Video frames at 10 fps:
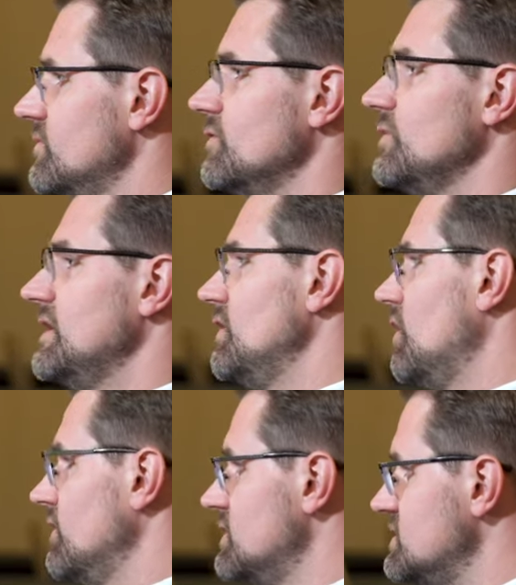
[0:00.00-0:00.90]
the
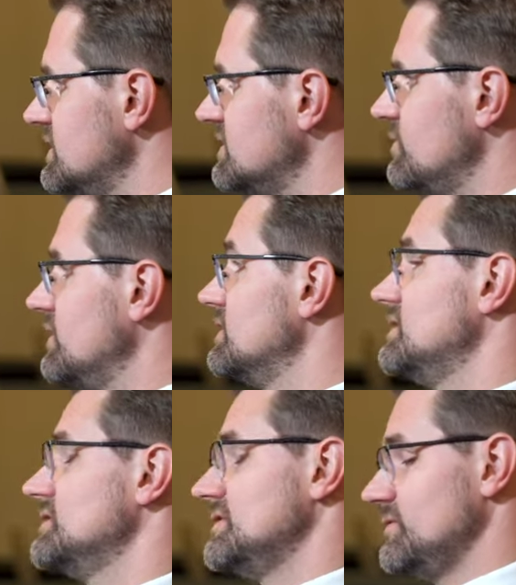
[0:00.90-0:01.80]
radiologist, because
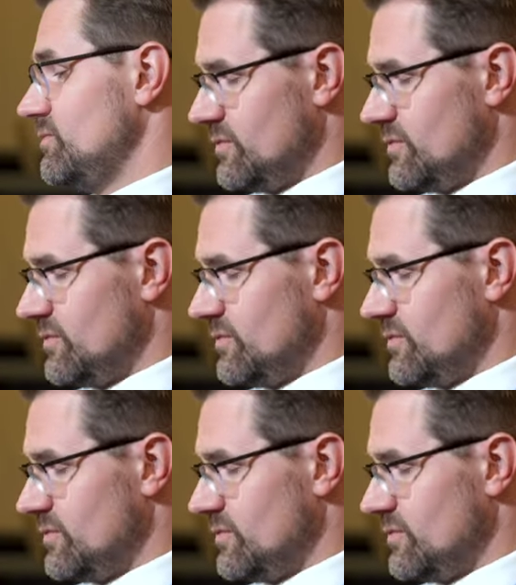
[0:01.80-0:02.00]
there's